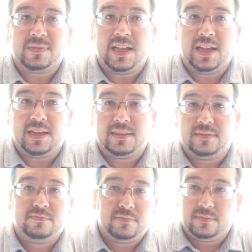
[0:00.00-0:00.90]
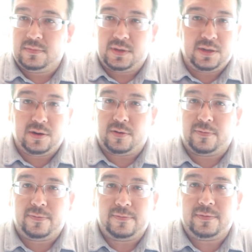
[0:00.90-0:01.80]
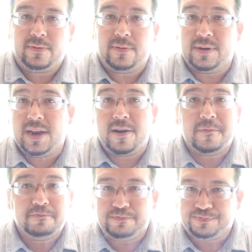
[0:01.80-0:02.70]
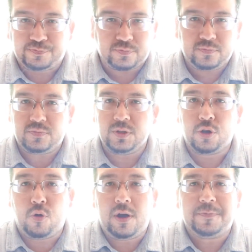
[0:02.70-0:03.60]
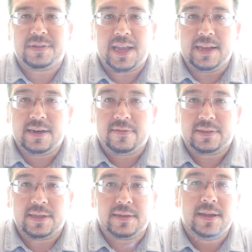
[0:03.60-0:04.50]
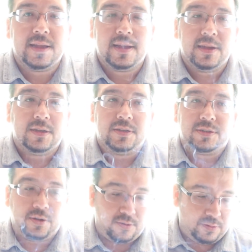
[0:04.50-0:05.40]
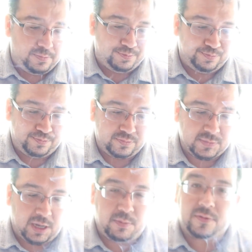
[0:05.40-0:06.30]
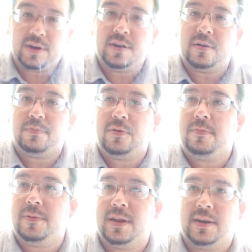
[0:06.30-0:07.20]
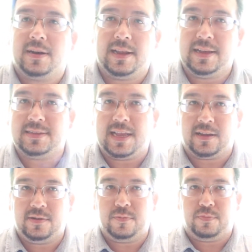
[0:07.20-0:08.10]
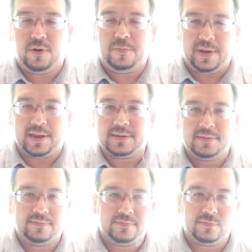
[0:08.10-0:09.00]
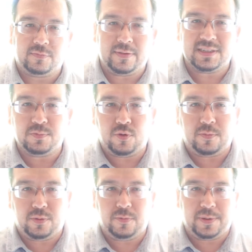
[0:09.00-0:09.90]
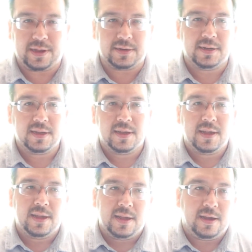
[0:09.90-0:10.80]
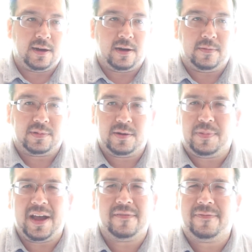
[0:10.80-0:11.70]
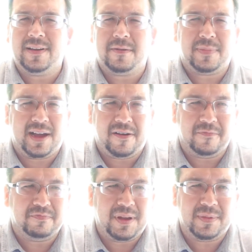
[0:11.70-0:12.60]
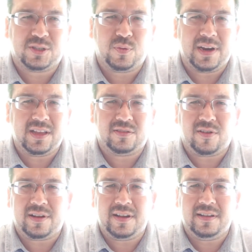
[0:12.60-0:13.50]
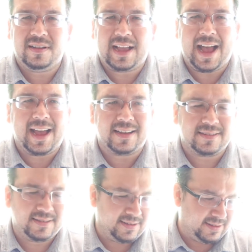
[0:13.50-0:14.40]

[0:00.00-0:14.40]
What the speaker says: and you know, from there go upstate and everything. So I'm over here in it's like a little bullpen, very small bullpen. Could probably fit about maybe 20-30 guys.